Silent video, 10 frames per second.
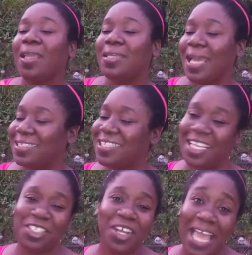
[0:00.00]
Yes,
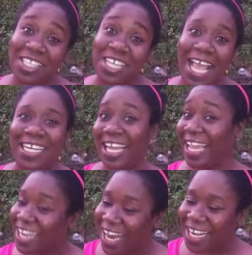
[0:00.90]
let your light shine
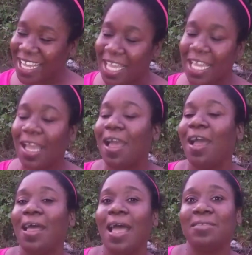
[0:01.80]
like garlic.
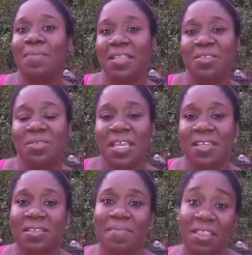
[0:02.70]
As Matthew
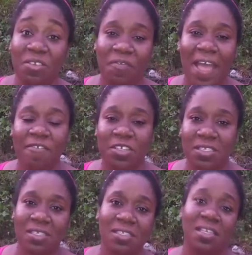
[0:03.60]
says in Matthew 5 verse
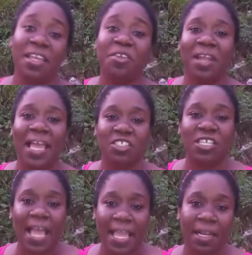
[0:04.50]
16, let your light
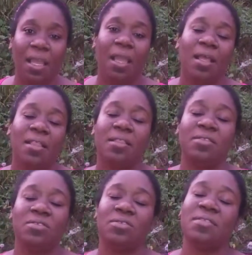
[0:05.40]
shine,
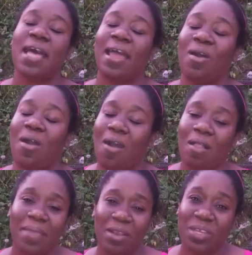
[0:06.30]
that all
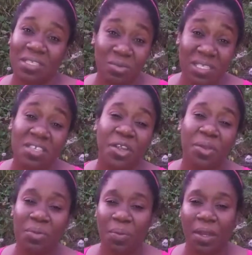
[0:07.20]
men will see your
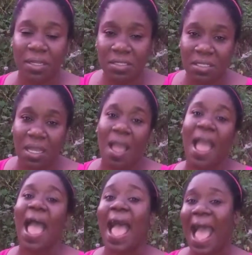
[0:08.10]
good works
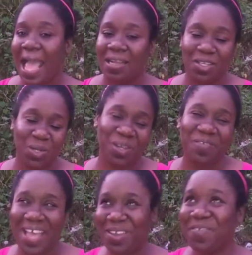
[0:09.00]
and
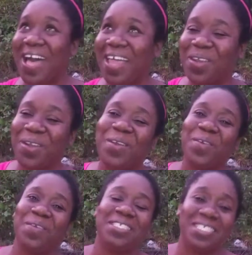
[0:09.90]
glorify your Father,
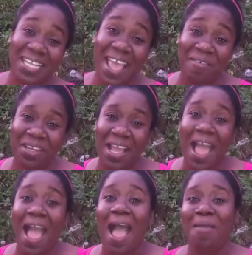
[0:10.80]
which is in heaven.
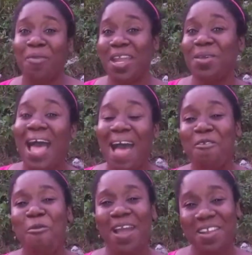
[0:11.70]
I pray you'll have
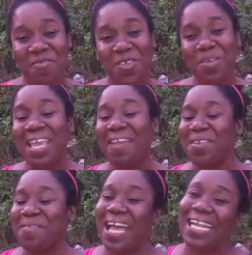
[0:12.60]
a wonderful week,
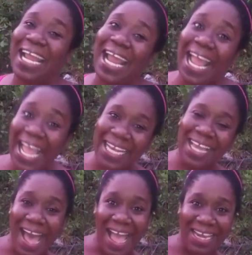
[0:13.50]
everyone, and
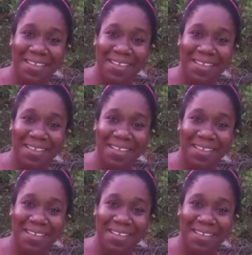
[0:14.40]
God